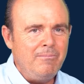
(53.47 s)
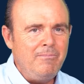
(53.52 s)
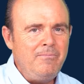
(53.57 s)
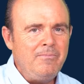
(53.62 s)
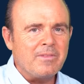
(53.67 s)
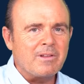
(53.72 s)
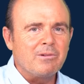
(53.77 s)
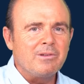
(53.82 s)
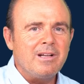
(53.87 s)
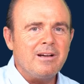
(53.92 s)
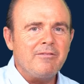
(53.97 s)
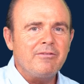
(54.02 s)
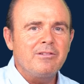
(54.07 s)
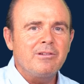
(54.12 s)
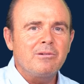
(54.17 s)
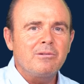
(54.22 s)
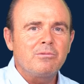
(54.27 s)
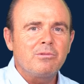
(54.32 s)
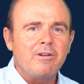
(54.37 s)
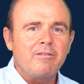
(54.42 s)
Good
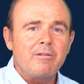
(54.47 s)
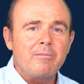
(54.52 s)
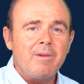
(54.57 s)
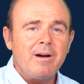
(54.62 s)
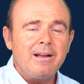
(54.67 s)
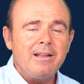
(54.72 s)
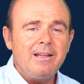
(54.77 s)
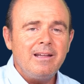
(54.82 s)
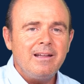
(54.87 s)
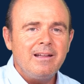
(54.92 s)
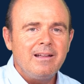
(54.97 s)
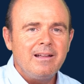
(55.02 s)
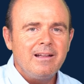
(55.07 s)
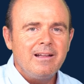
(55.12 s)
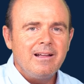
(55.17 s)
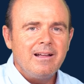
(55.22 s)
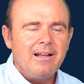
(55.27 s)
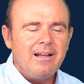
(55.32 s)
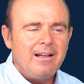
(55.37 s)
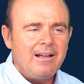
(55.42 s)
afternoon to everybody.
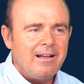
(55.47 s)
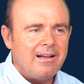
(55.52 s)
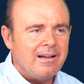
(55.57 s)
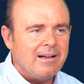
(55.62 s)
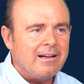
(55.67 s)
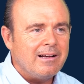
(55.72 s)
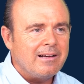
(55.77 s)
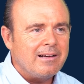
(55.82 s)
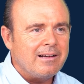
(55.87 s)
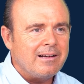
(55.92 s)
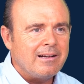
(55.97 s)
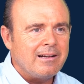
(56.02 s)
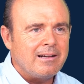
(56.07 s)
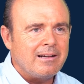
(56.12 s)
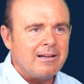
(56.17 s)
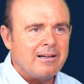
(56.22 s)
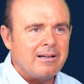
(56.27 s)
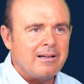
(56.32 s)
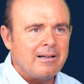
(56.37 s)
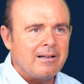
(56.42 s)

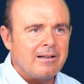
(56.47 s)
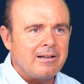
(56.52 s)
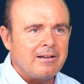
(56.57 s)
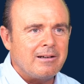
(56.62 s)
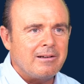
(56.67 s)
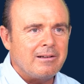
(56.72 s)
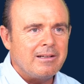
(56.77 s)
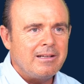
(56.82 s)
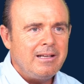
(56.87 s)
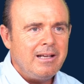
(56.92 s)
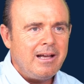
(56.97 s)
My